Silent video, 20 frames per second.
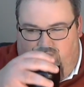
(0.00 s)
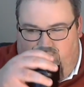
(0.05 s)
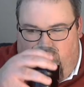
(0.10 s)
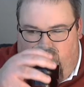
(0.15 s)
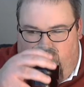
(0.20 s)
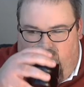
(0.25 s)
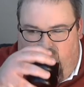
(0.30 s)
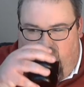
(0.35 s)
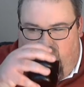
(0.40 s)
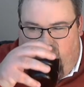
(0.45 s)

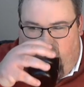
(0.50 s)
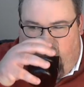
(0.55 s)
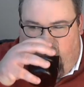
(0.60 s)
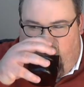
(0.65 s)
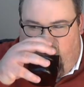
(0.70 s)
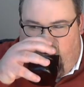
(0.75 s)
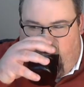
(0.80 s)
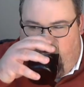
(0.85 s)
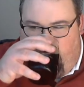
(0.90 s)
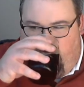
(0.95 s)

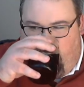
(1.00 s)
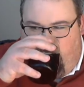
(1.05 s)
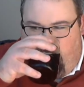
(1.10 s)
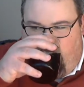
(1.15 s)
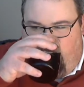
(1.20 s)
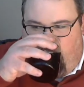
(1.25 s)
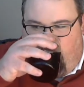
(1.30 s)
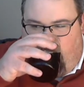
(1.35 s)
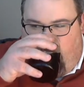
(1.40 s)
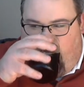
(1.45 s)

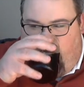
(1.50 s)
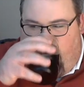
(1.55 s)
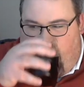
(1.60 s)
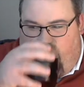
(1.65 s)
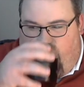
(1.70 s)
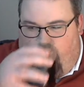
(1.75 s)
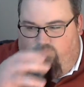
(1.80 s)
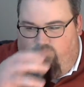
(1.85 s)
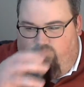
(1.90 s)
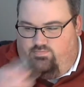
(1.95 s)

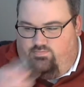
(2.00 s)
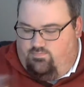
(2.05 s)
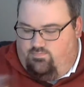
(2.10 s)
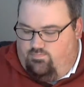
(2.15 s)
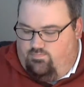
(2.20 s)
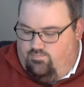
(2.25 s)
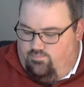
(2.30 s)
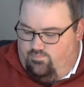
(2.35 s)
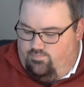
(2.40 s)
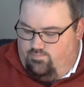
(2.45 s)

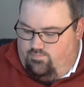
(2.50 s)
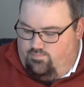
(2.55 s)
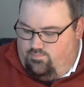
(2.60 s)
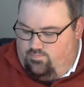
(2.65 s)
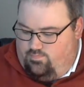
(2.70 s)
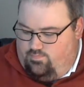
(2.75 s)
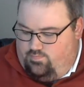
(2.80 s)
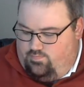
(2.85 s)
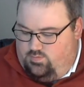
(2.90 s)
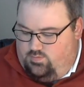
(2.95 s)

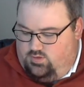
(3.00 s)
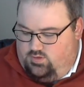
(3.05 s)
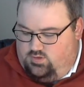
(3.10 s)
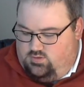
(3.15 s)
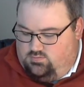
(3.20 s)
(silence)